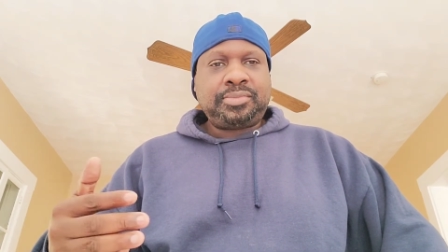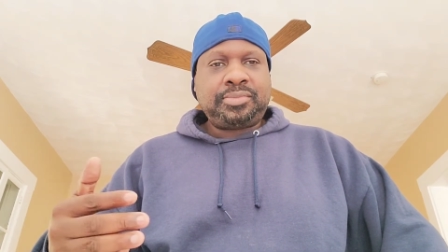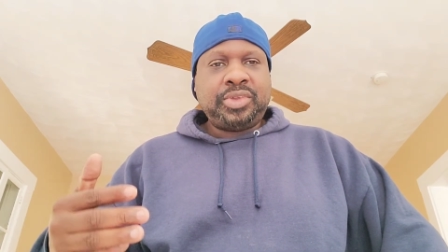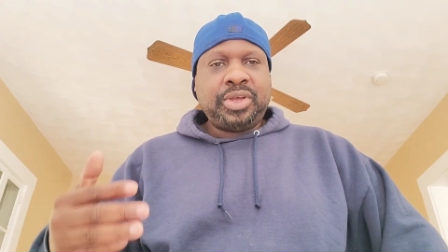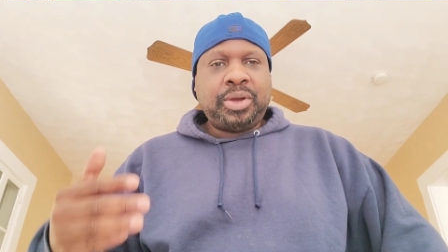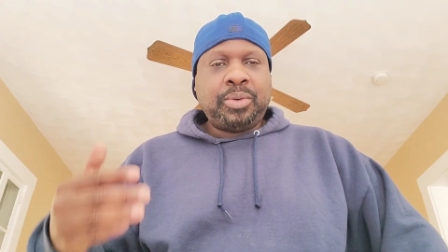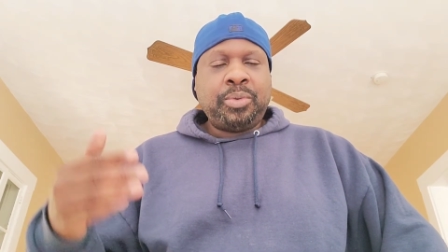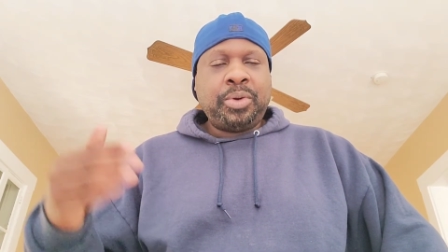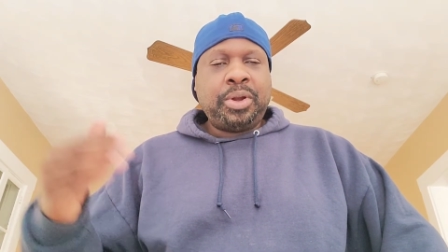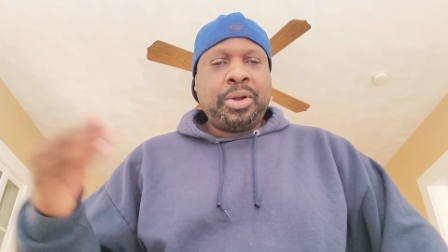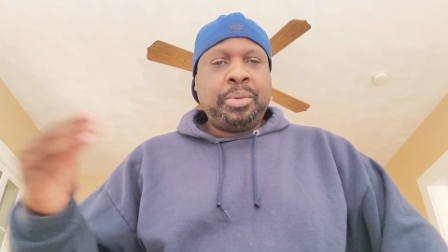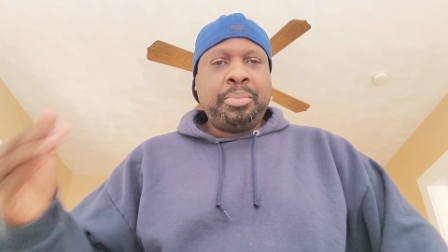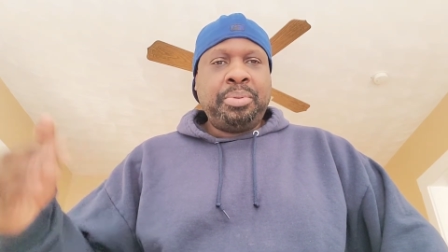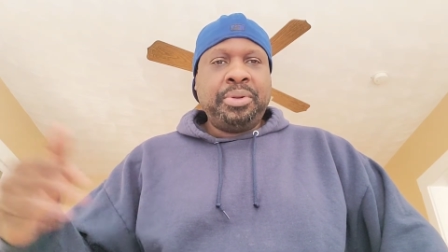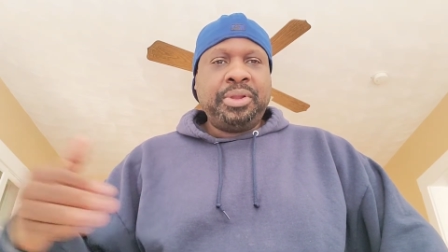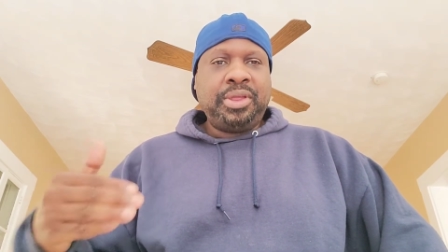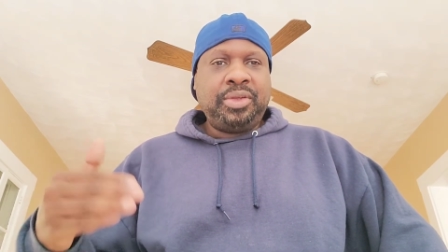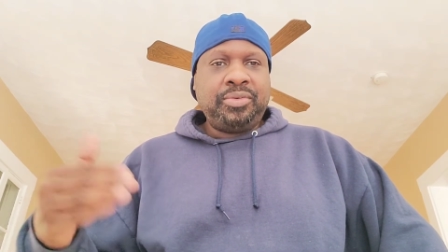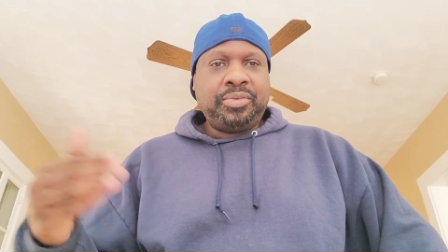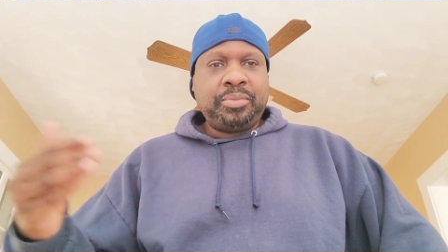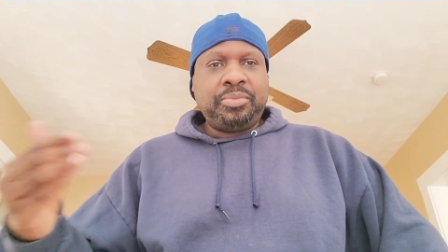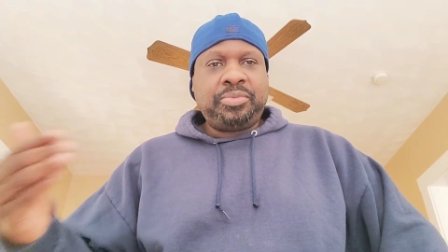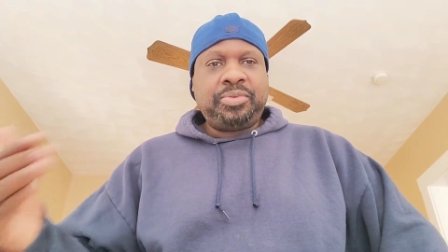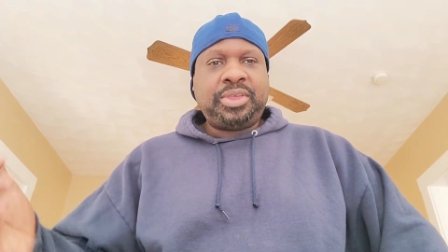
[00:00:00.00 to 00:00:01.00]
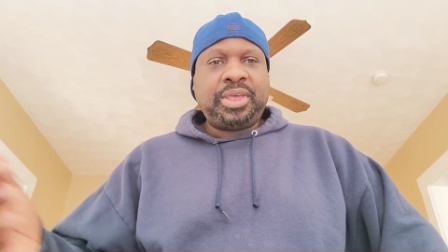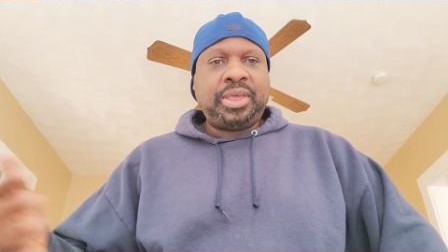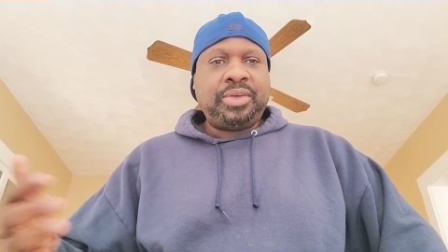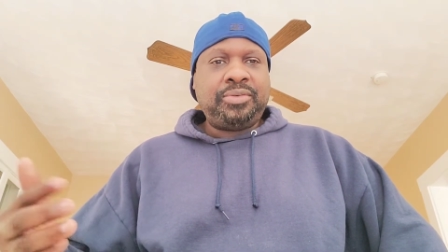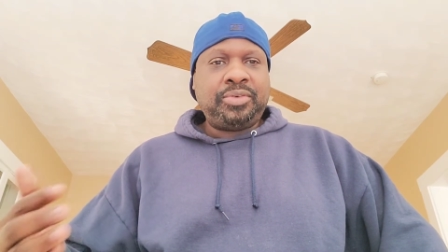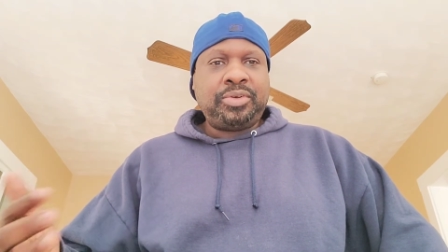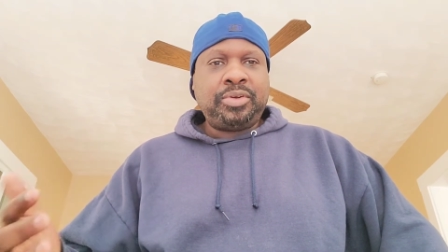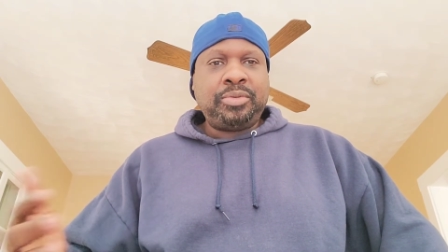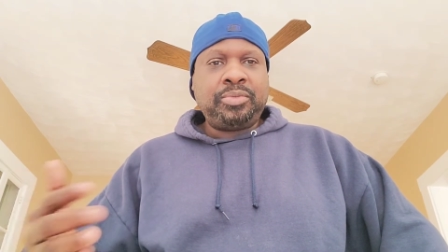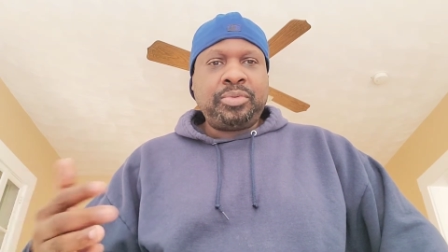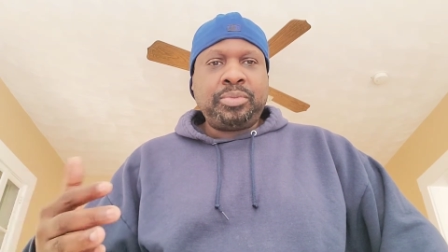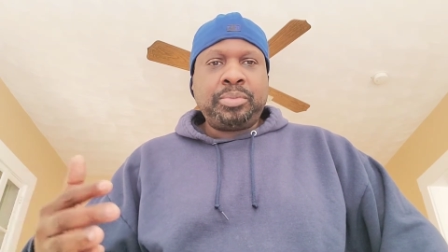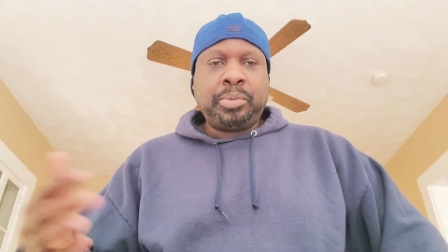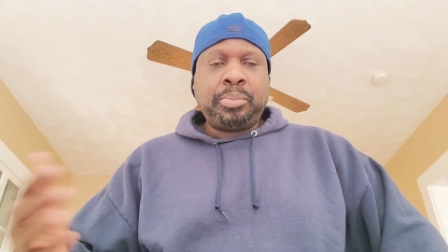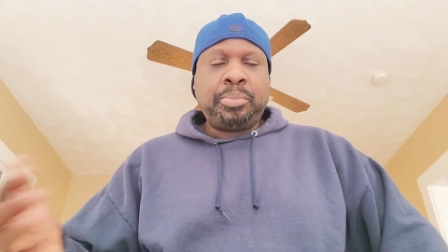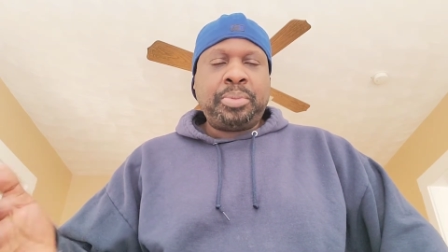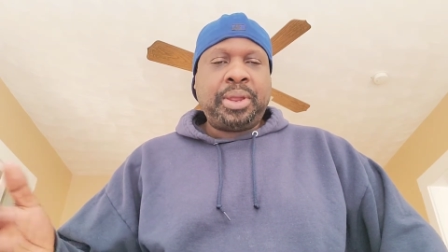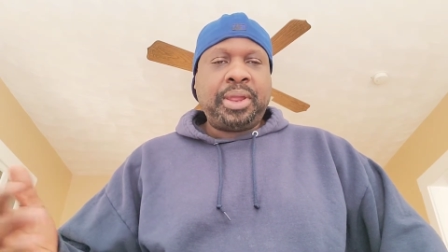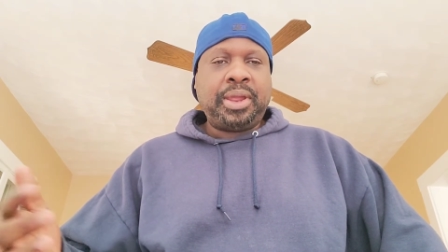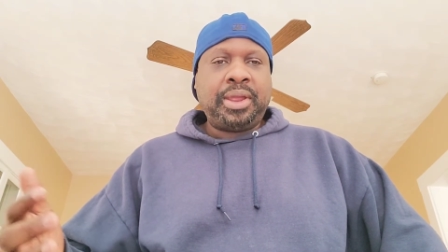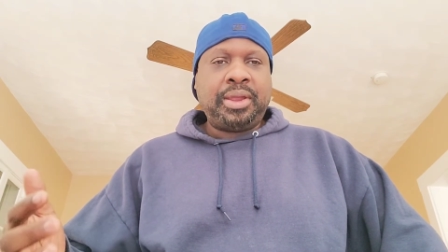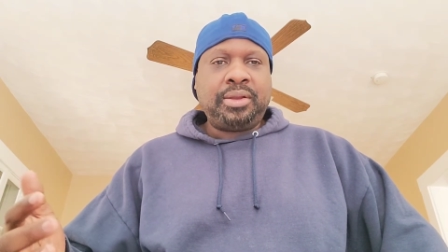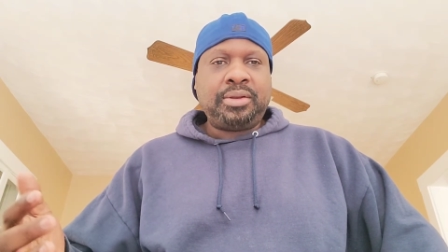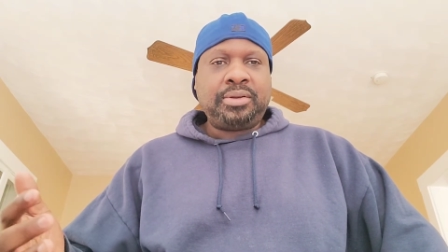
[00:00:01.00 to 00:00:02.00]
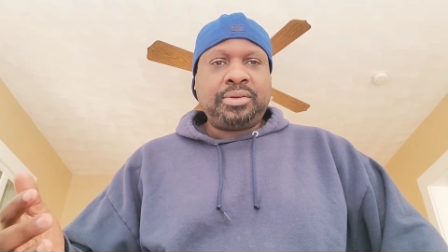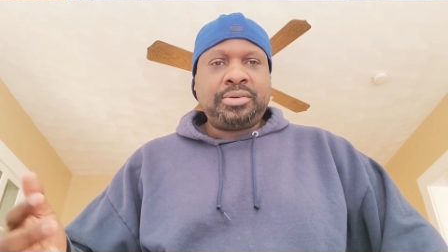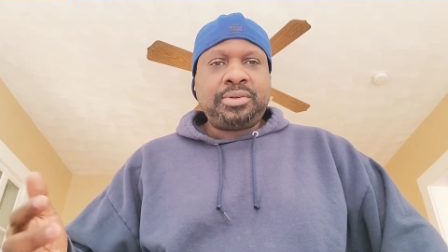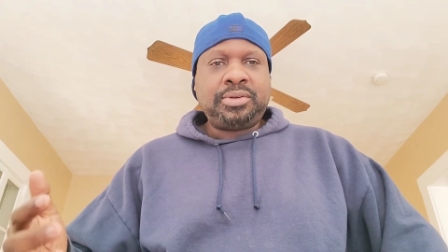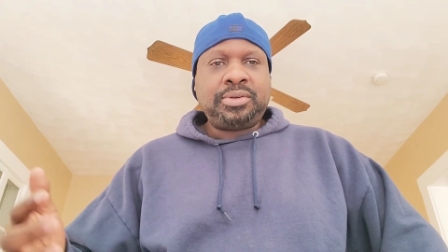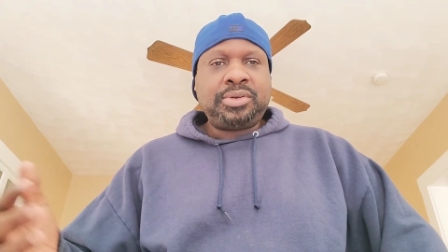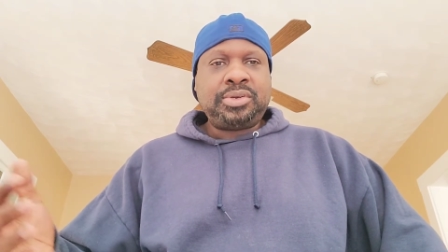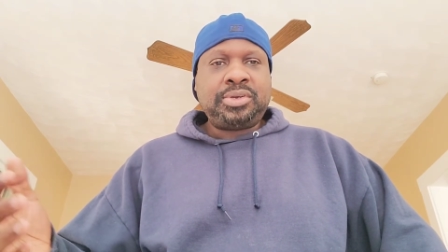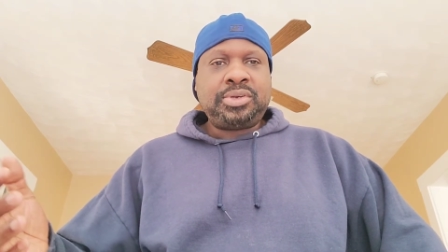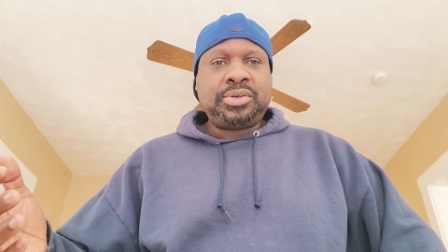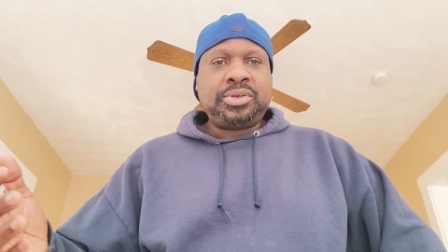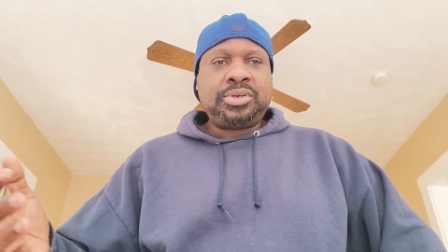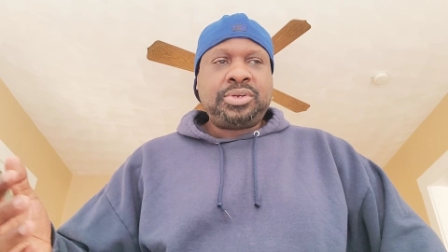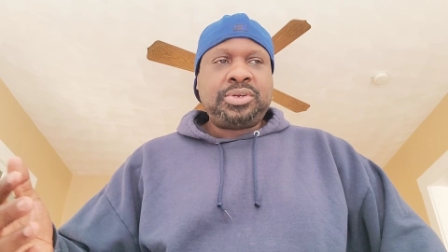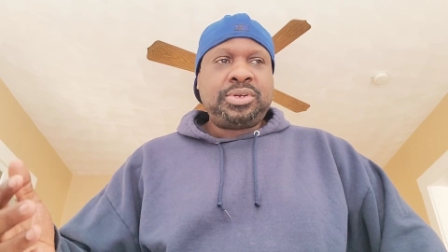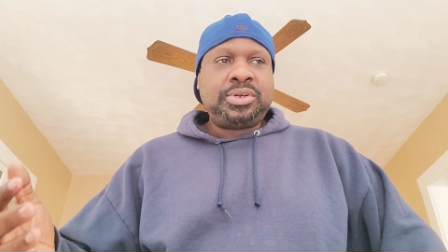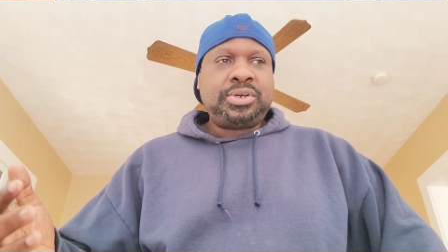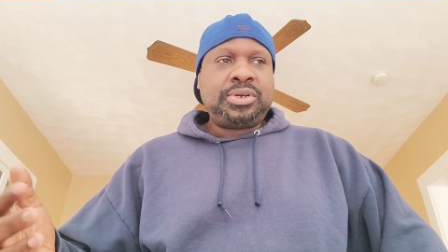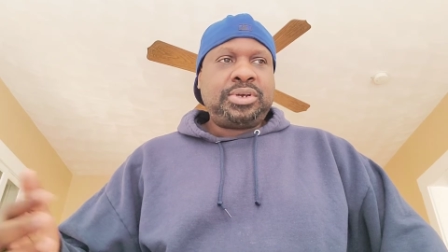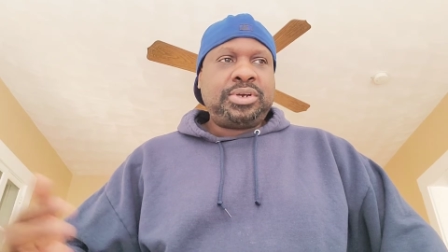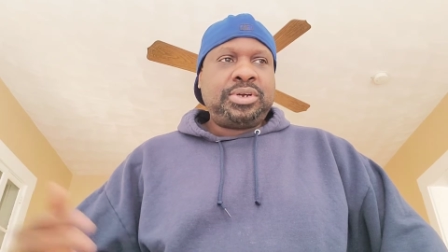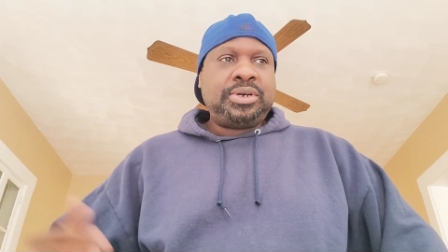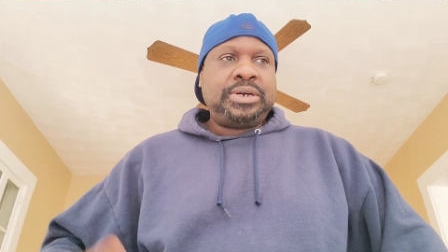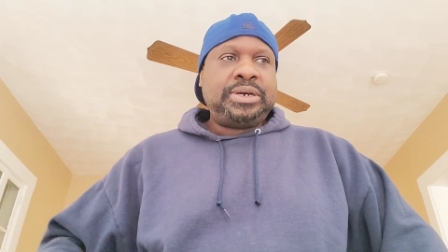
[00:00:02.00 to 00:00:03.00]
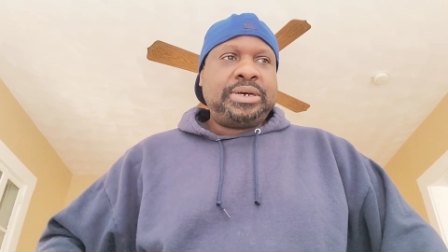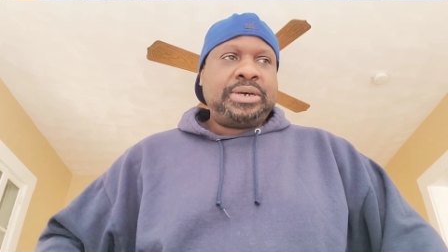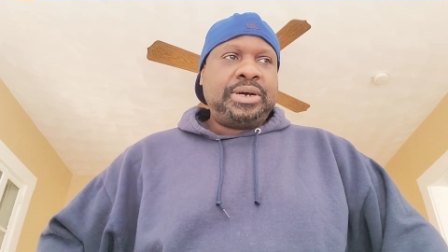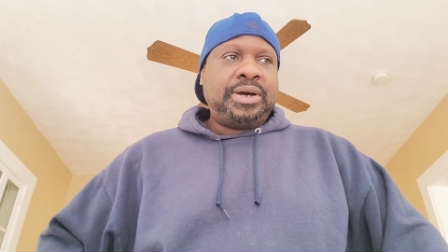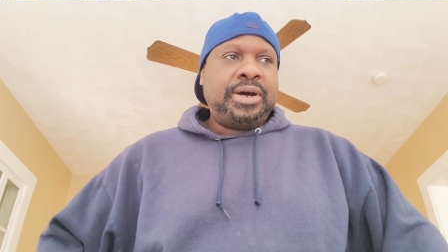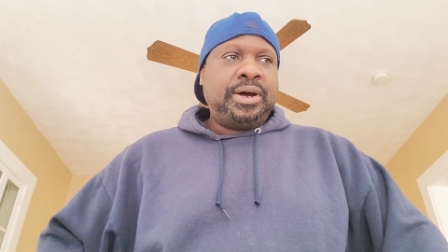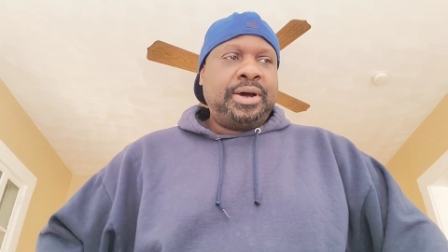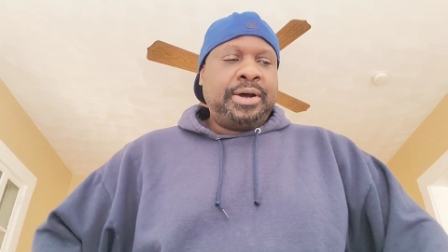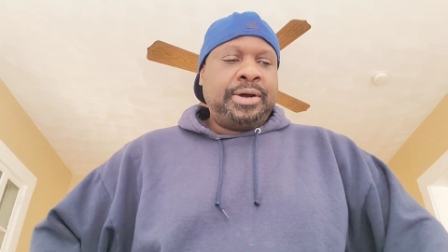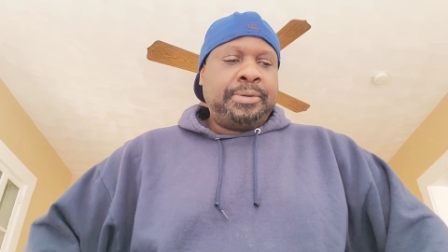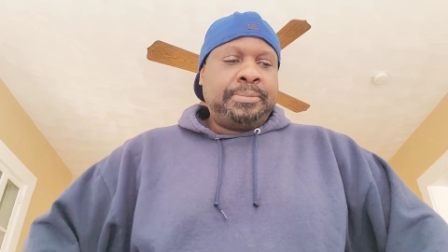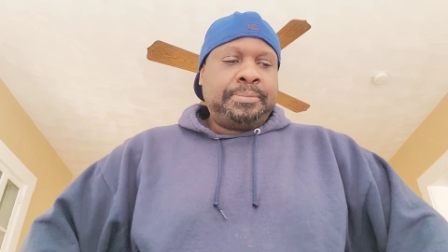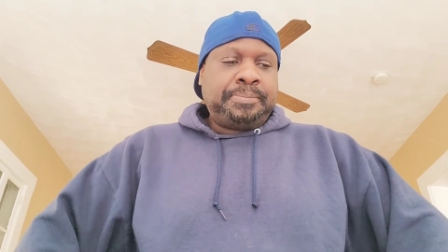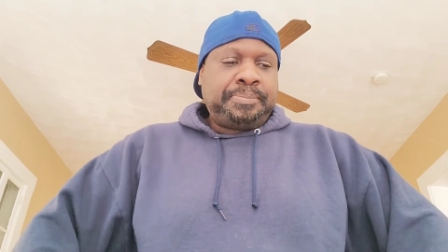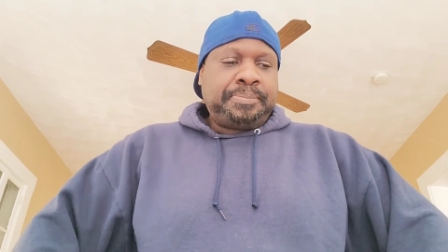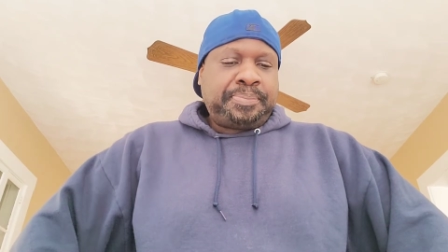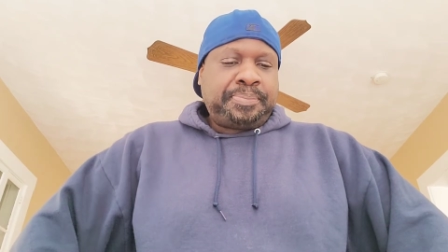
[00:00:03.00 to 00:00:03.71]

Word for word: I want to believe I'm saving them from the pain. Um,